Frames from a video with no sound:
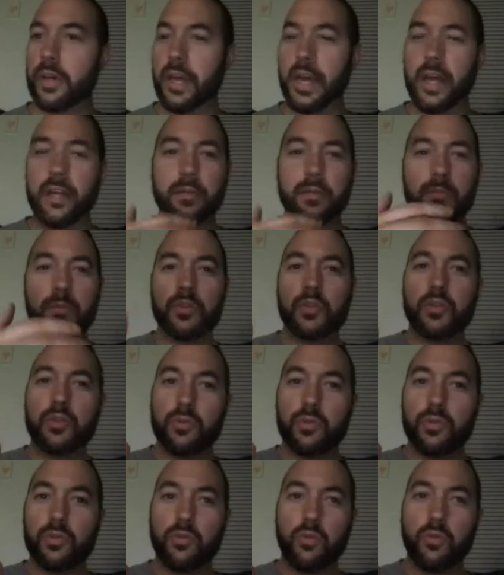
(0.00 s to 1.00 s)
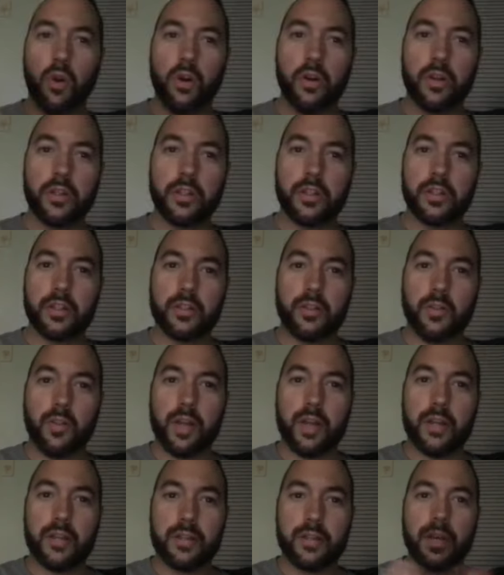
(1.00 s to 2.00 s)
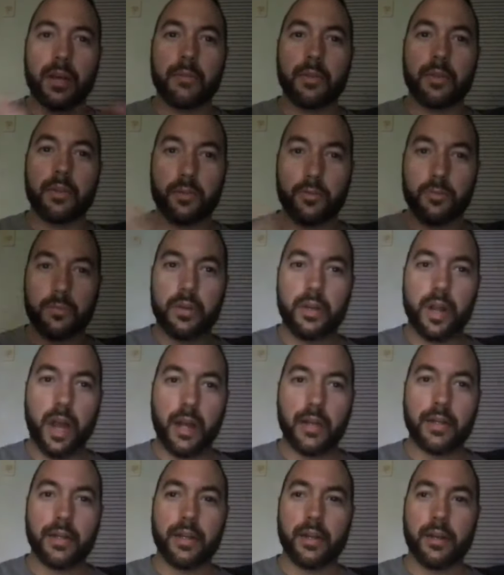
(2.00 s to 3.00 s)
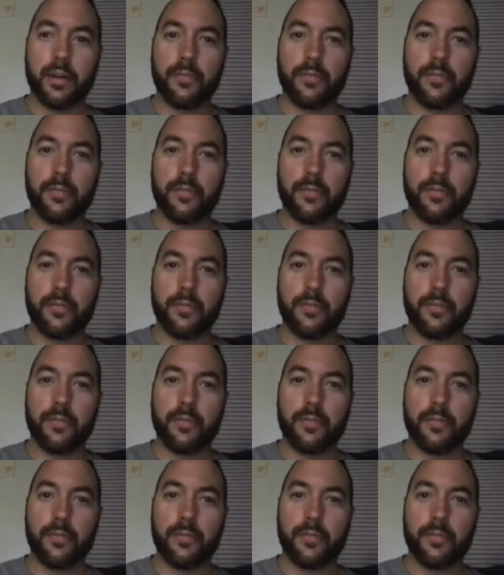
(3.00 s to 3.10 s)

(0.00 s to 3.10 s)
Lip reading: it hasn't been too long since the last time that you've been on here,